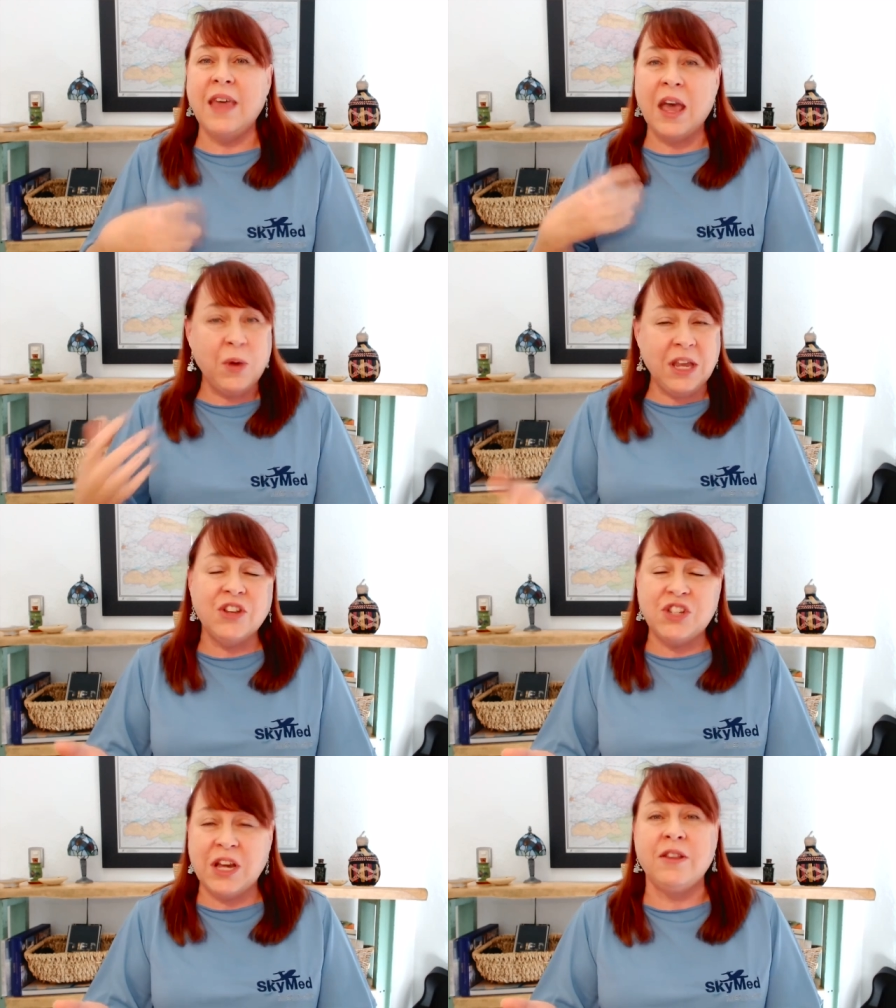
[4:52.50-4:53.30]
that we
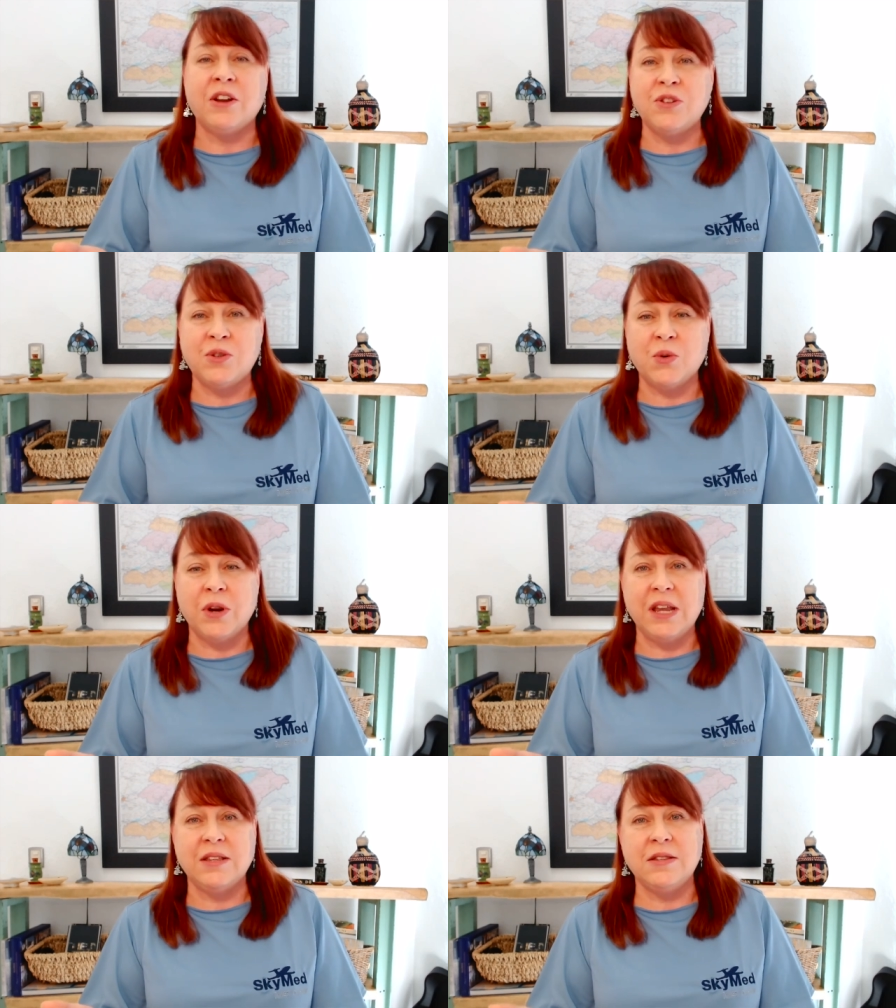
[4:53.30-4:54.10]
can share their
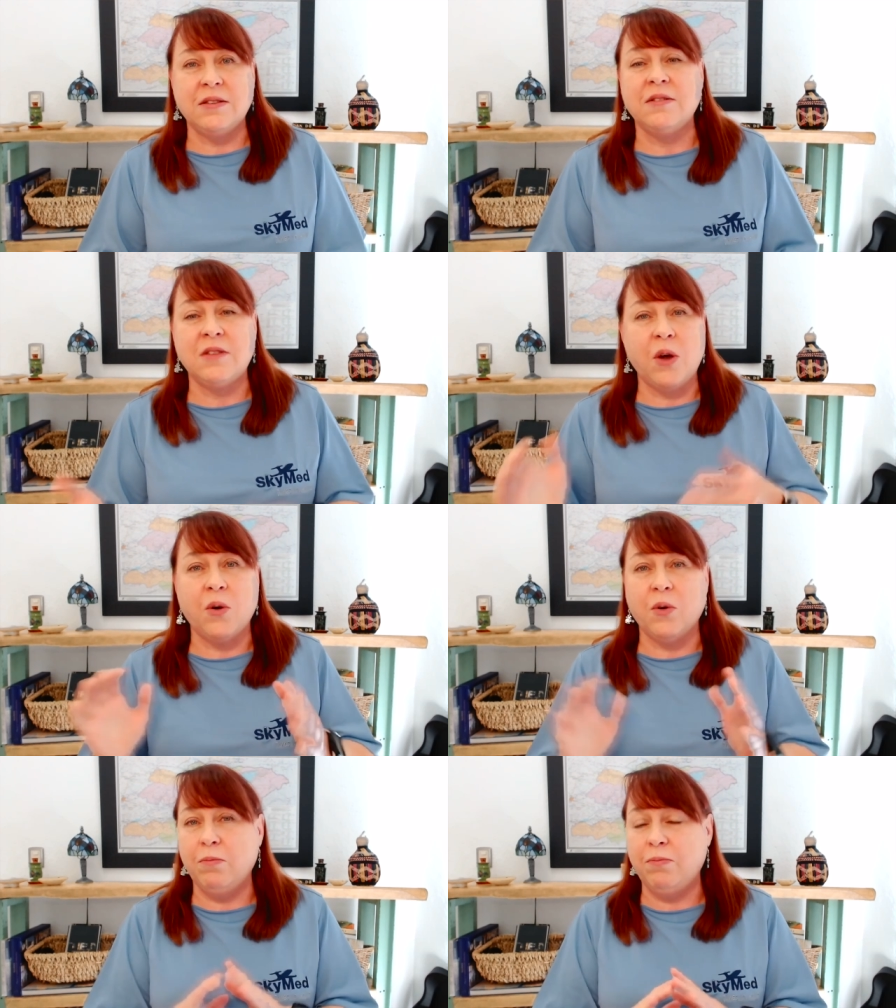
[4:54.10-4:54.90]
stories.
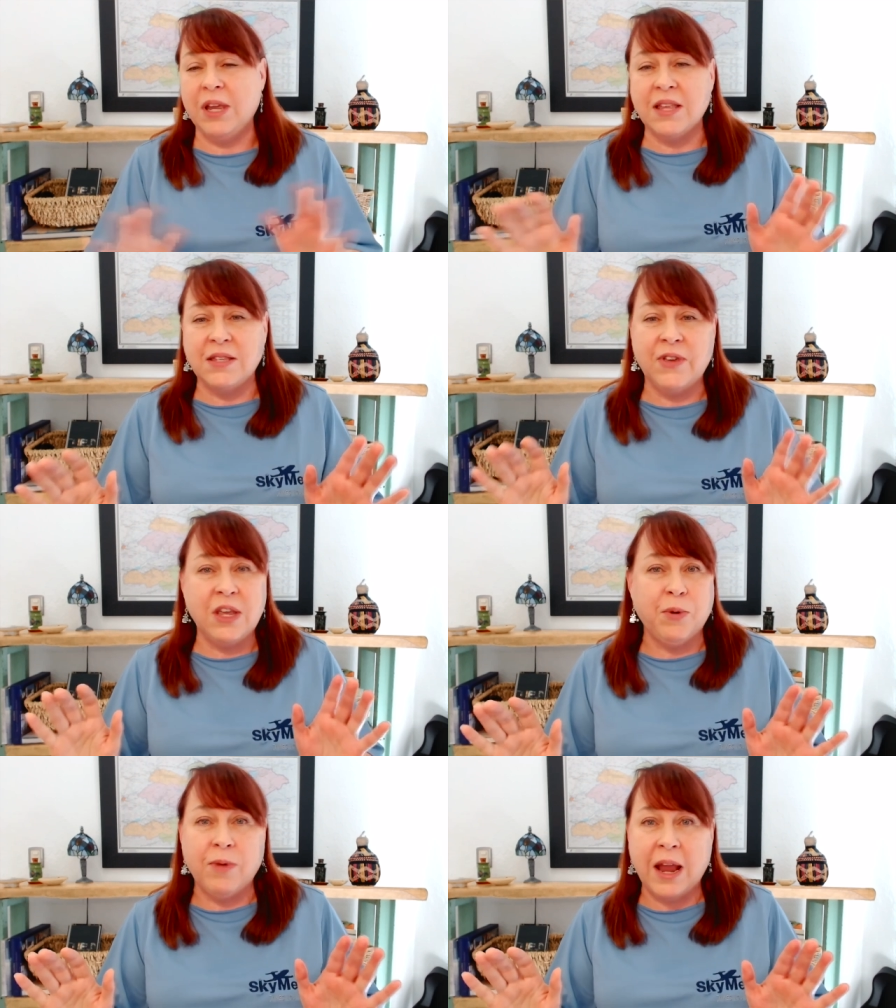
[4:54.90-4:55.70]
So because of
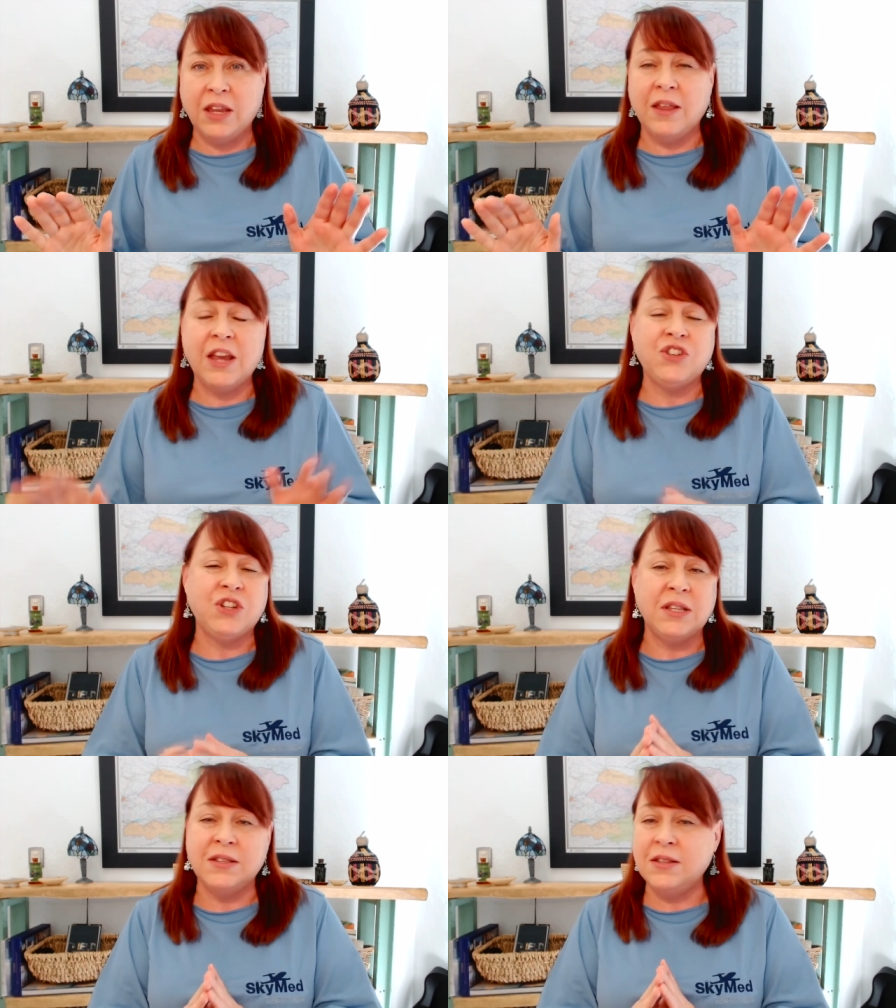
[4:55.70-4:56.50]
HIPAA
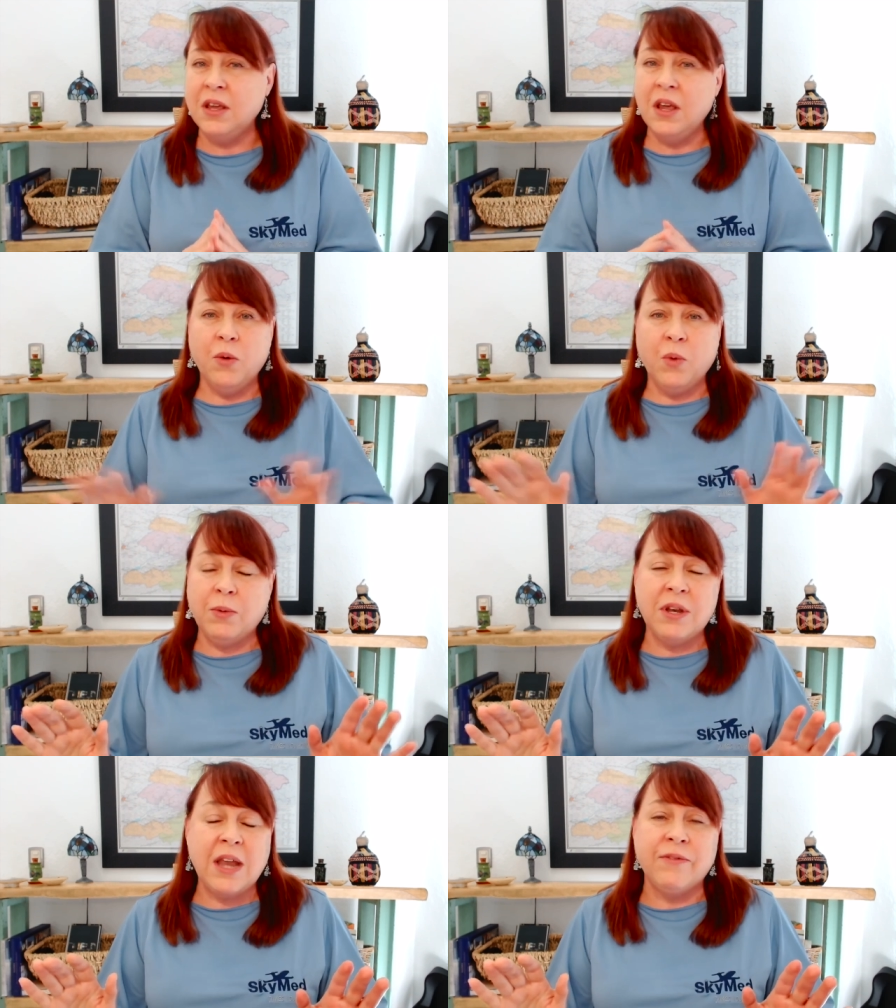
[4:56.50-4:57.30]
regulations, we
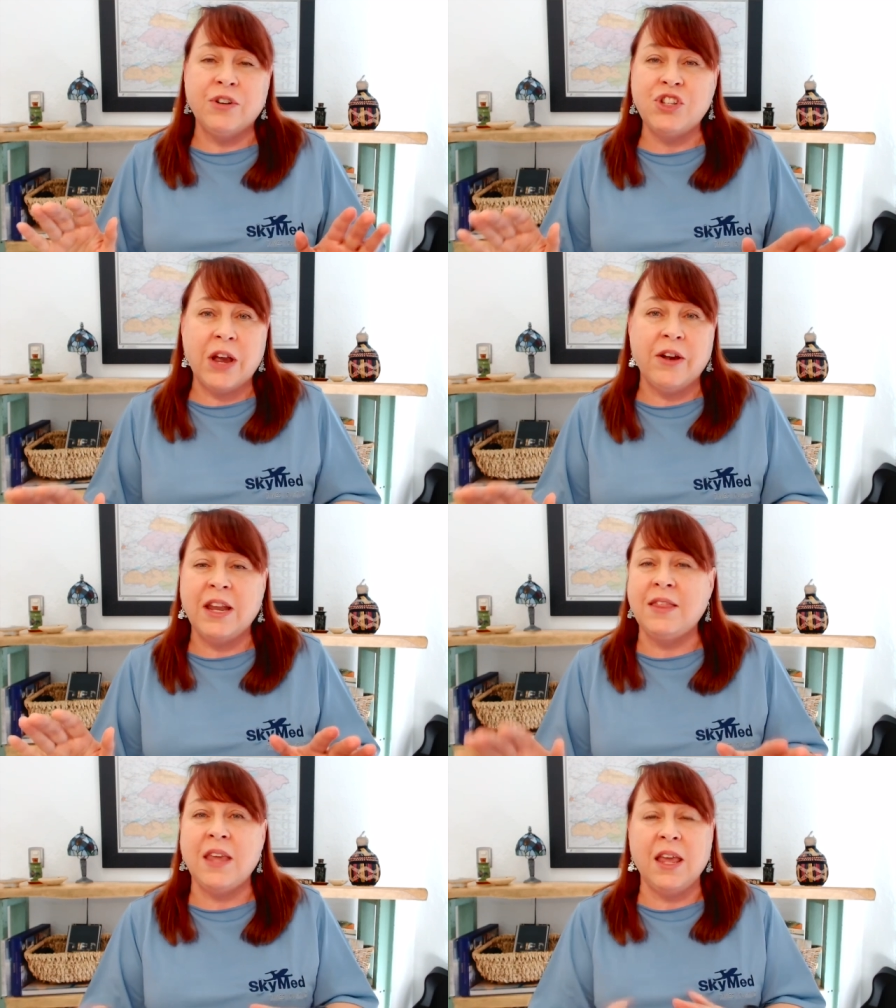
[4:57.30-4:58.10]
would never share
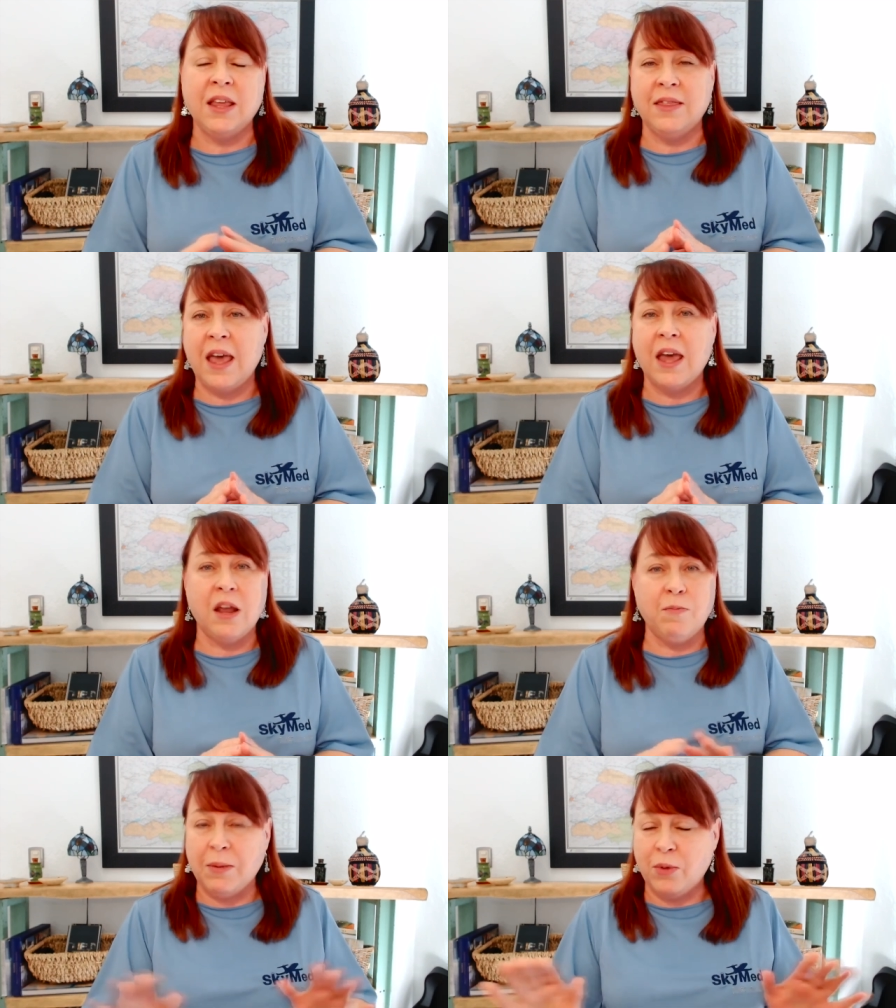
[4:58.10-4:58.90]
anything
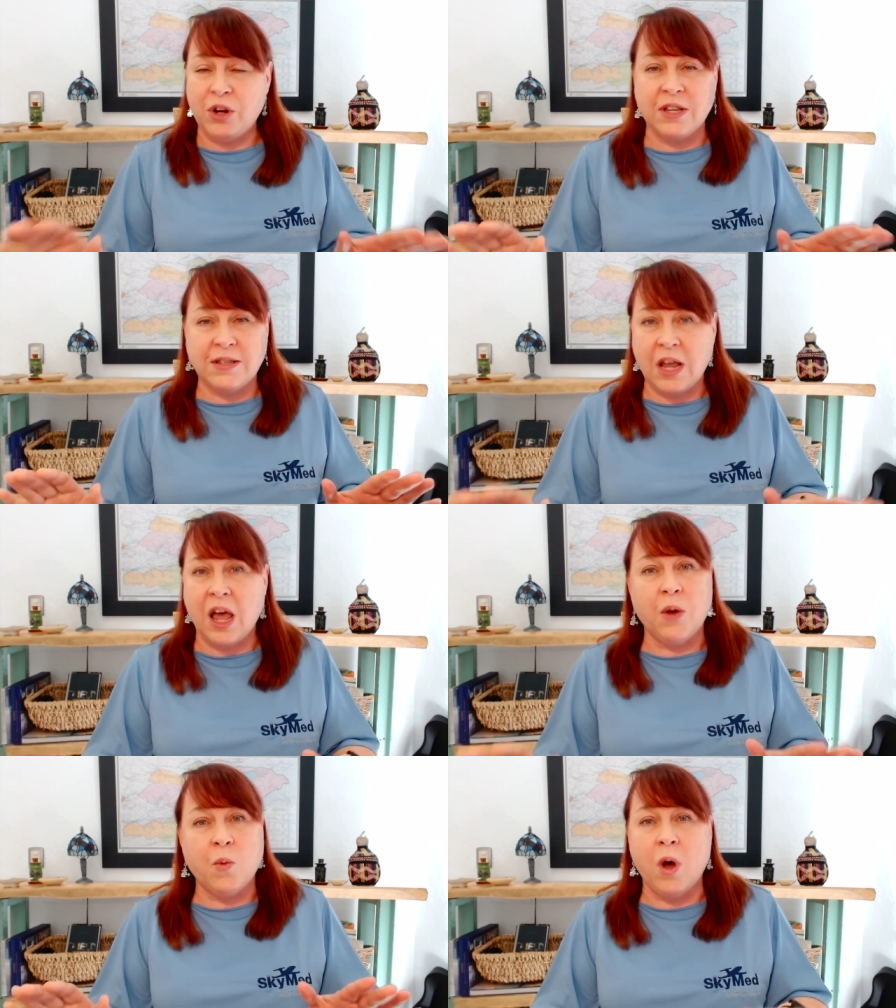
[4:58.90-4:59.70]
that a member does
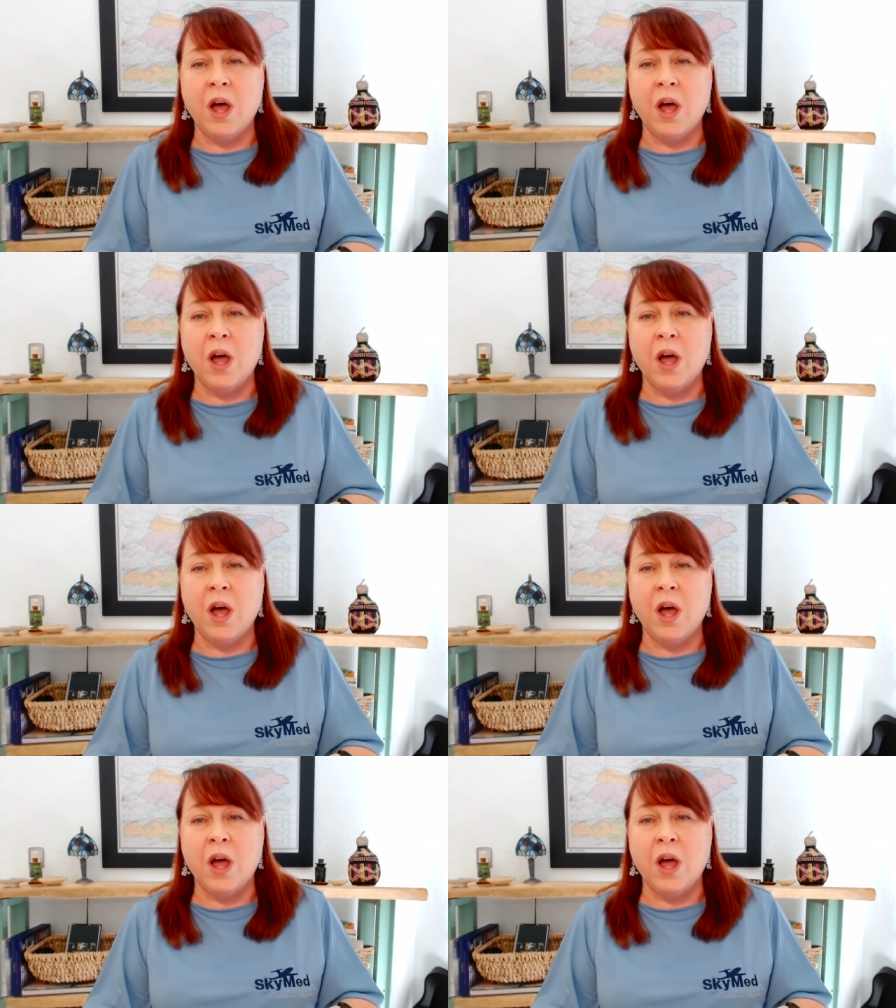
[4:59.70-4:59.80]
not